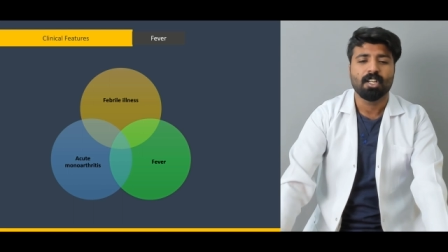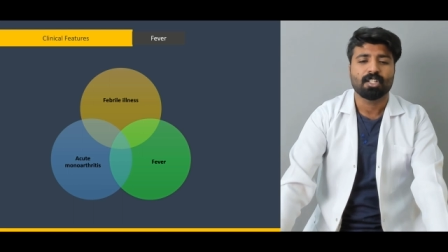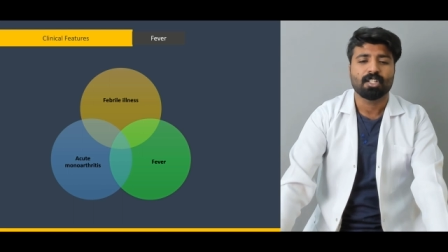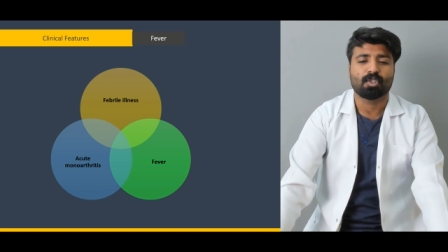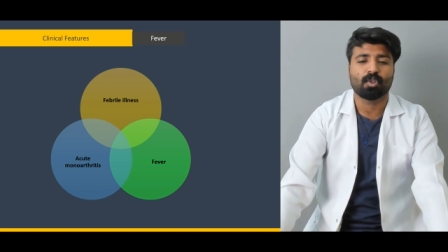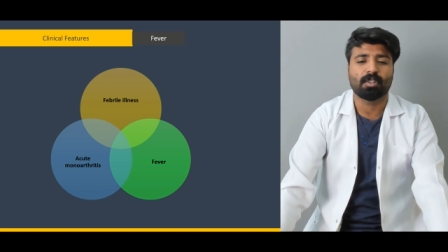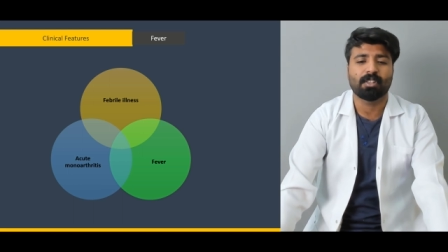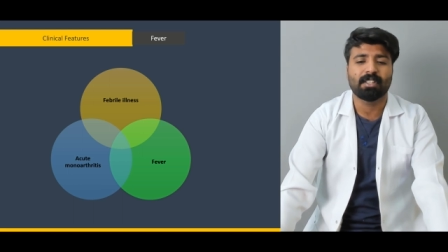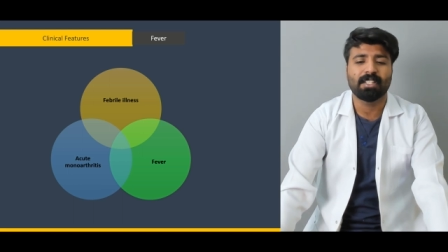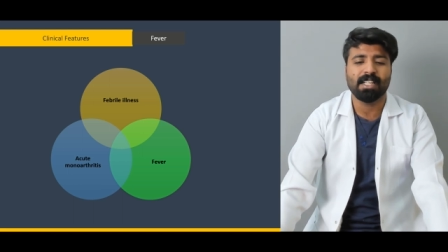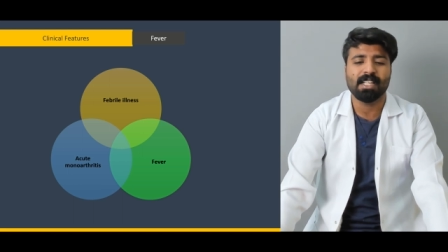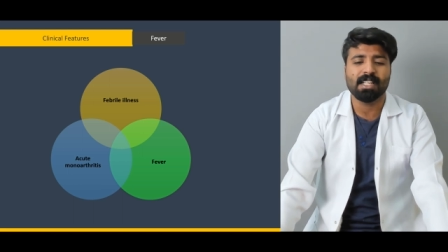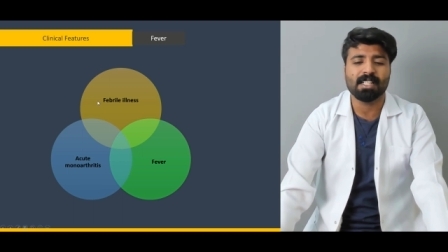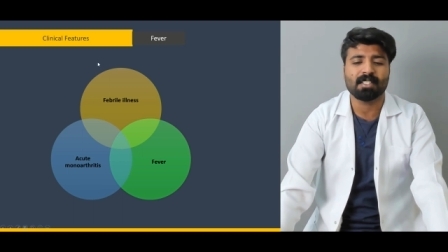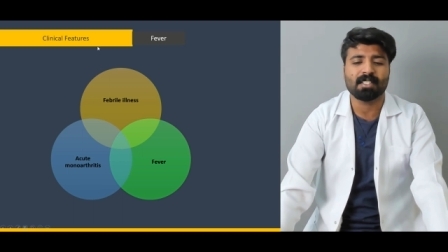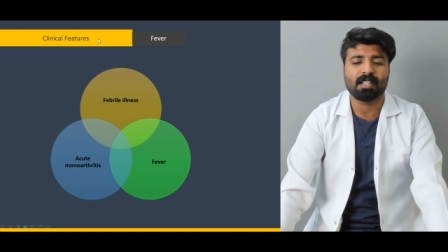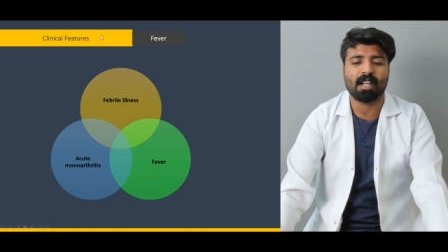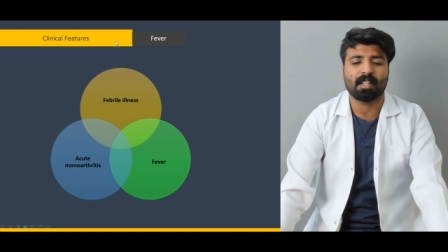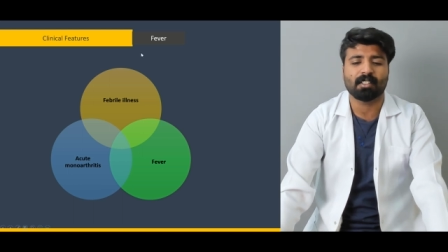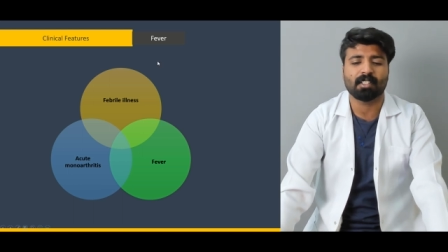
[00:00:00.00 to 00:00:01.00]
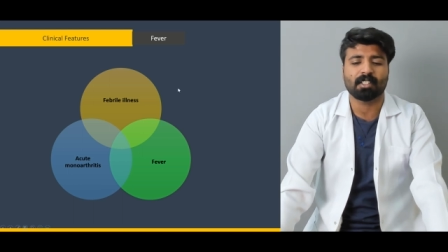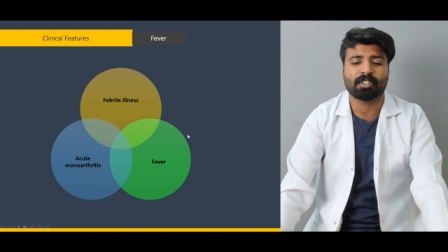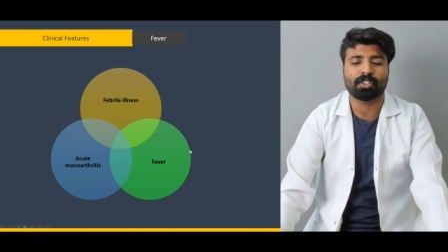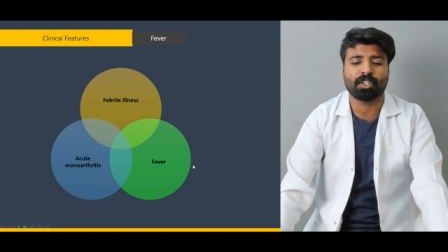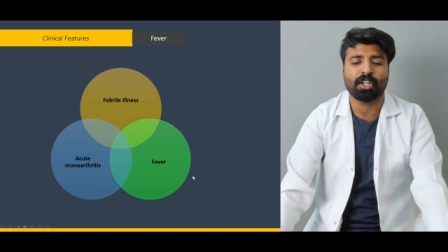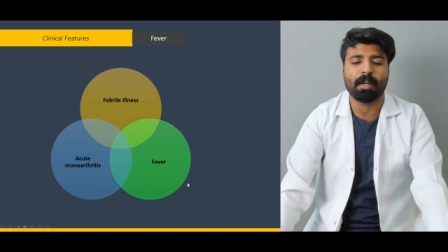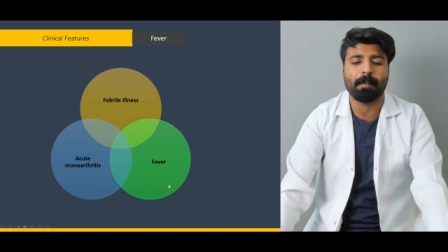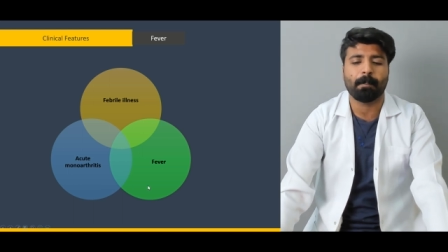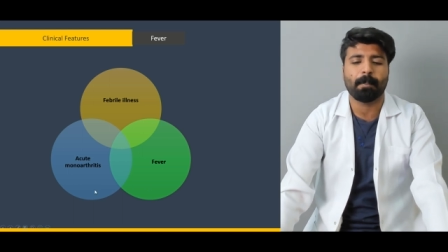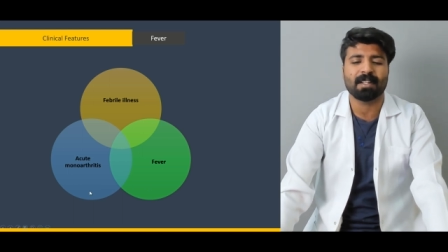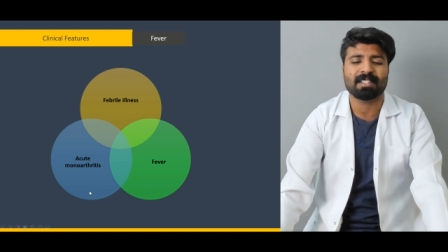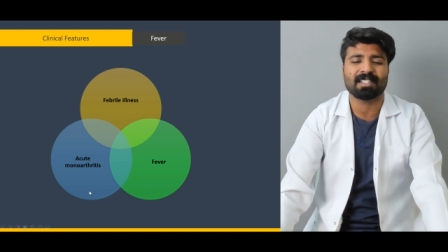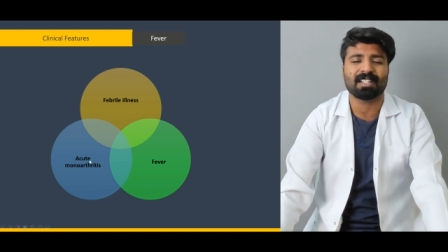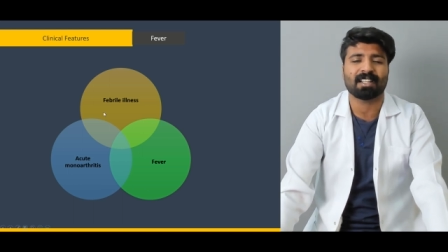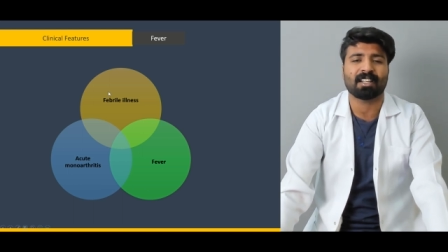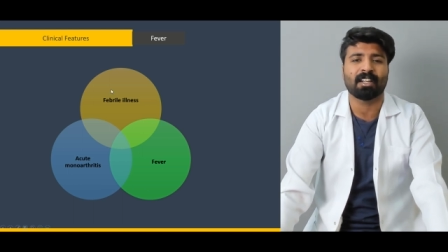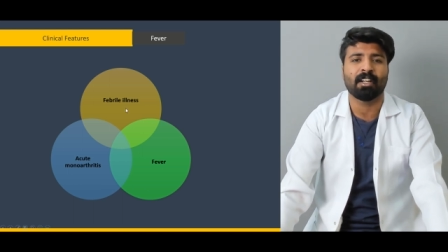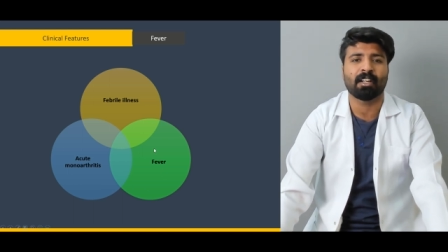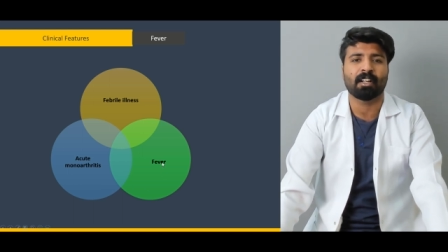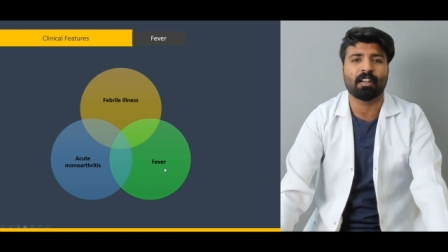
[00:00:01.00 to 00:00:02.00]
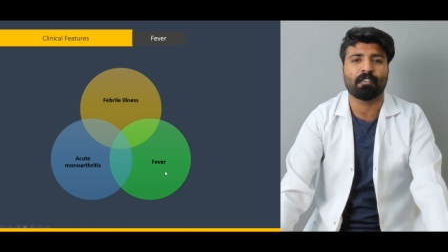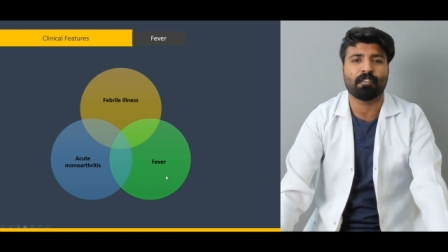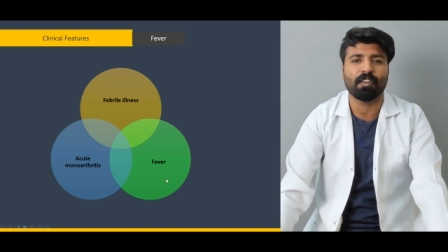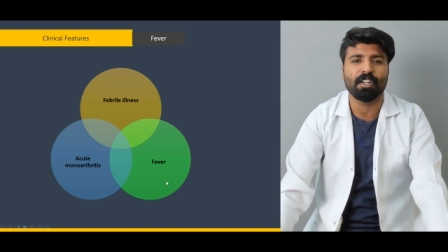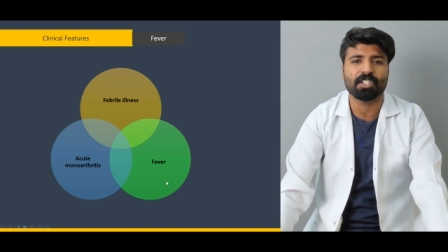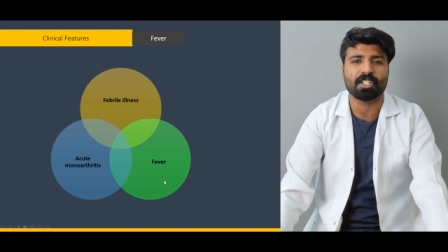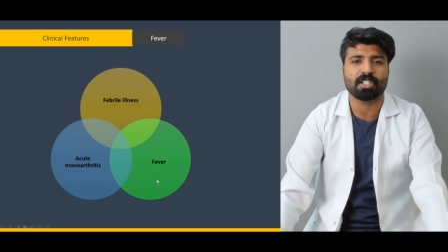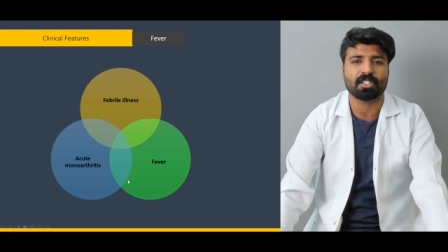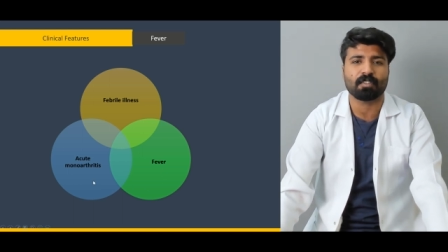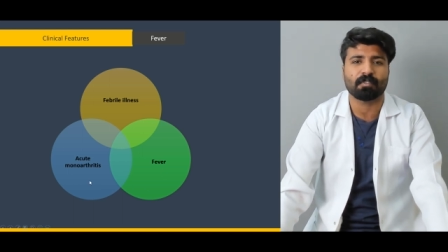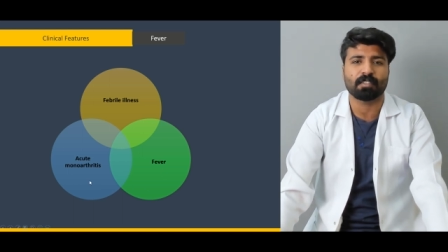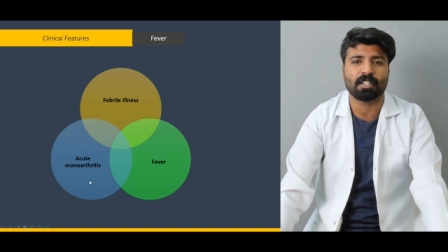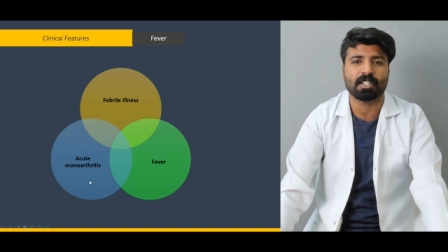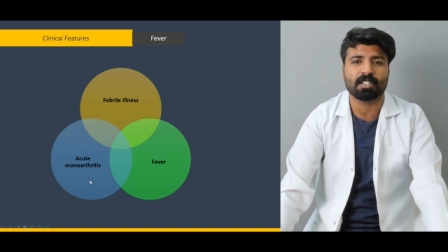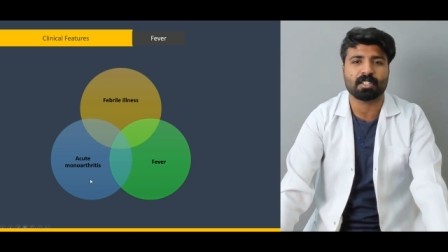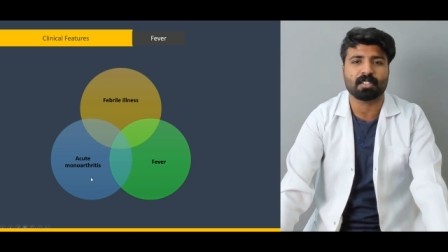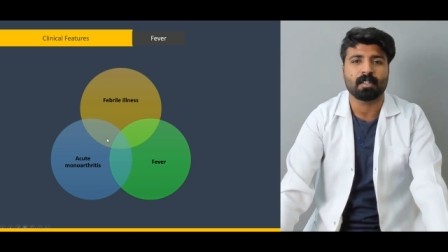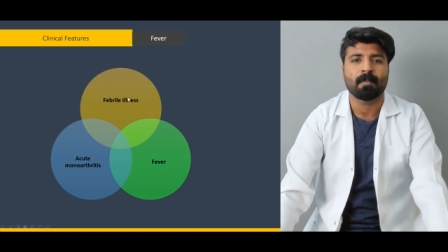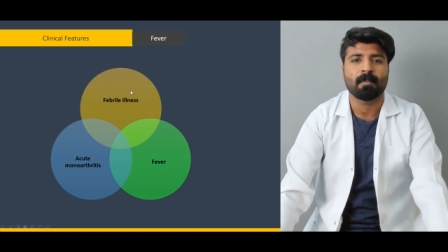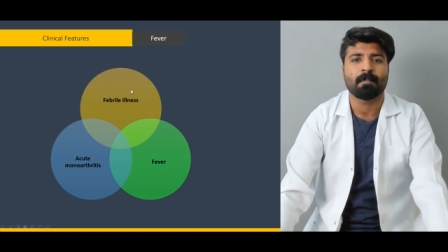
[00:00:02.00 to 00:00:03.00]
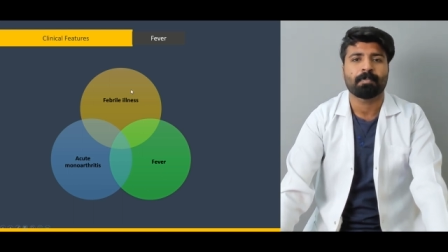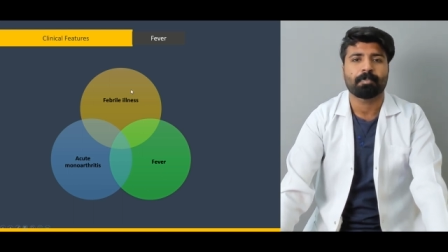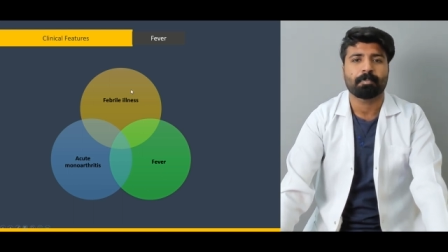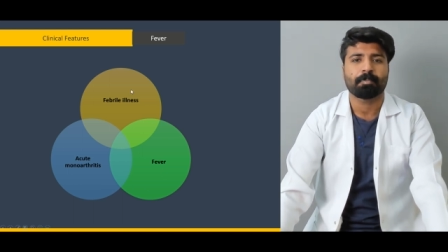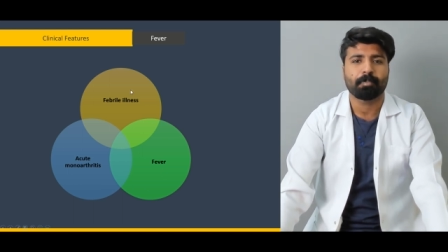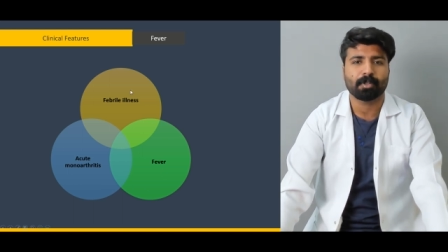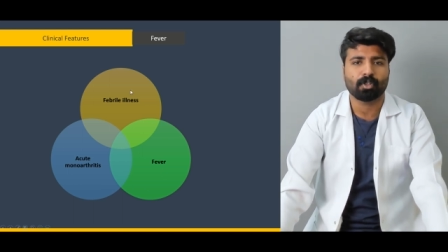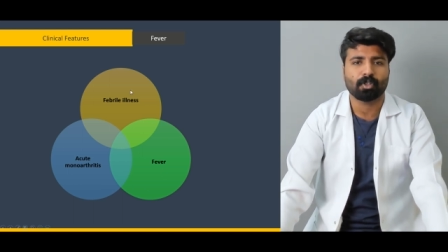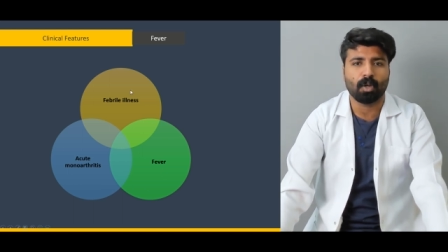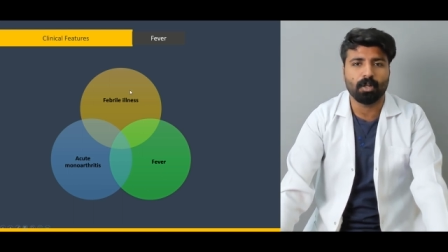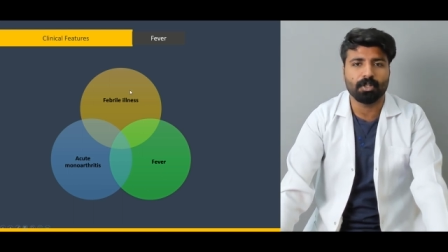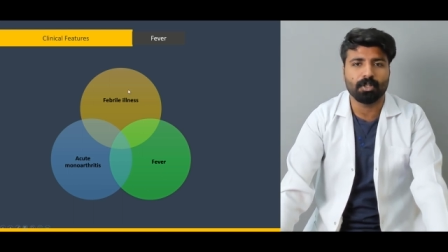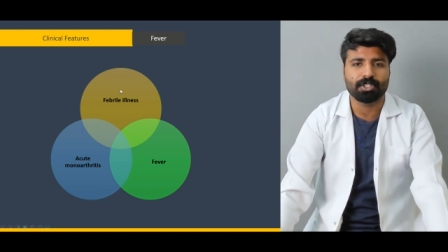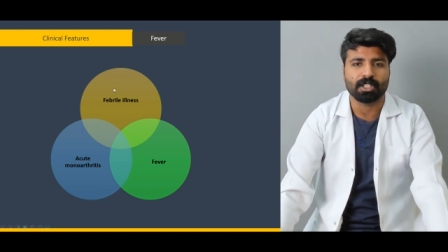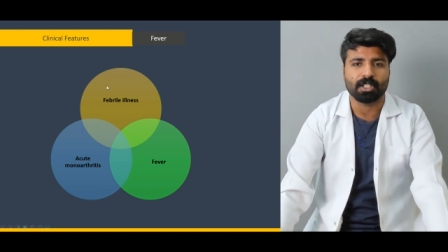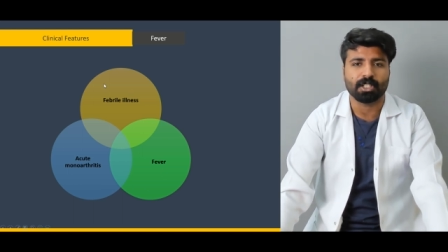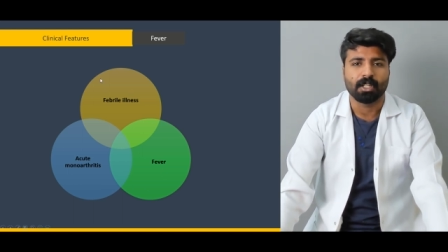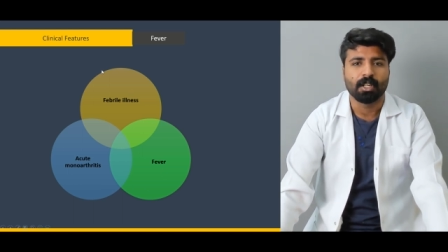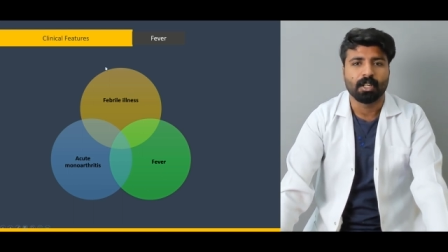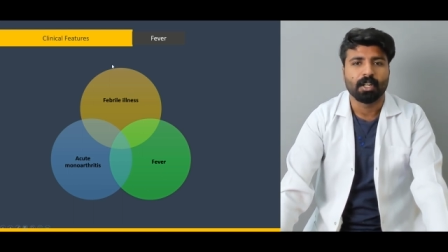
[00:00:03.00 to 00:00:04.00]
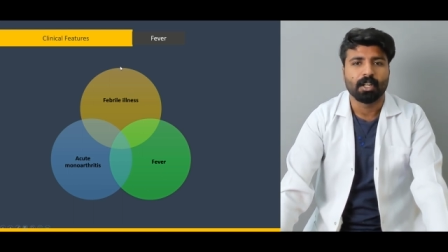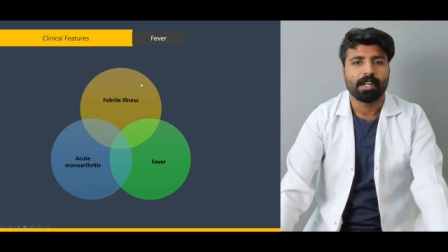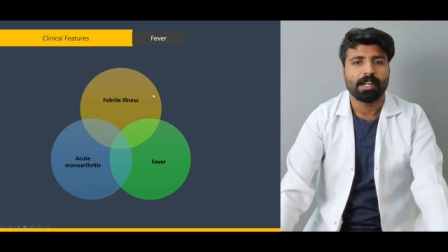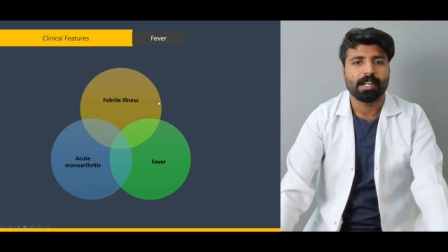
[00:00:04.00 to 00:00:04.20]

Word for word: So these are the three basic clinical features of this pathology.